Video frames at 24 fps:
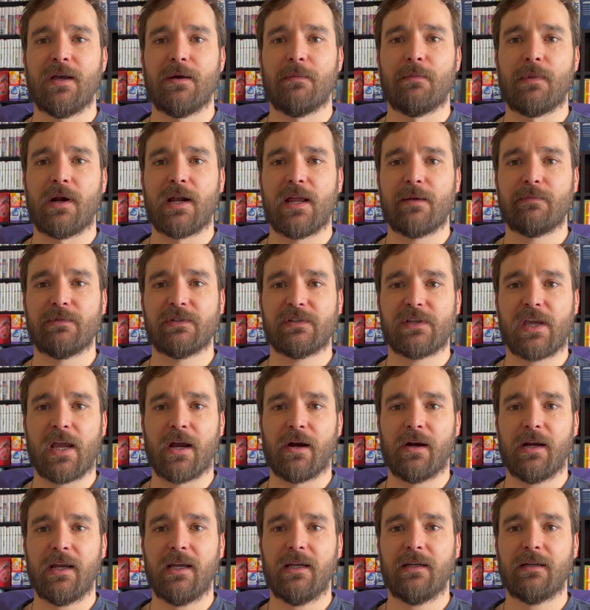My name is
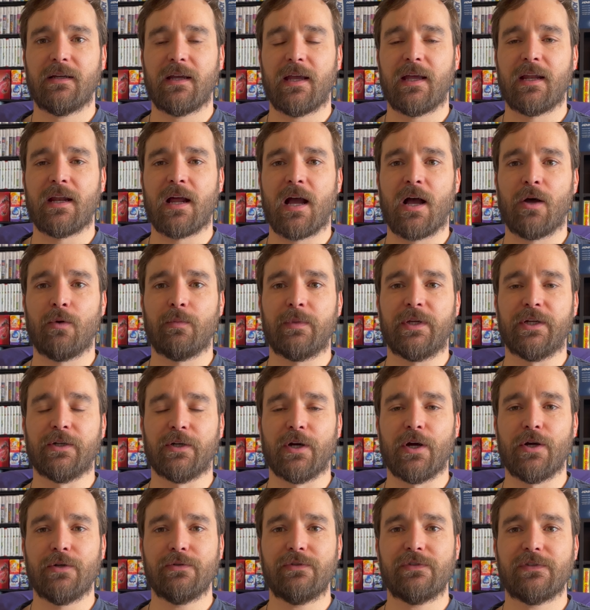Carrie, and I'll be your
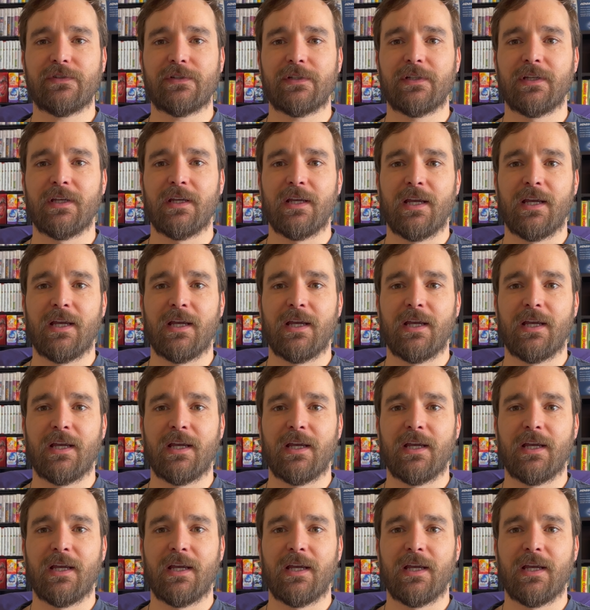host.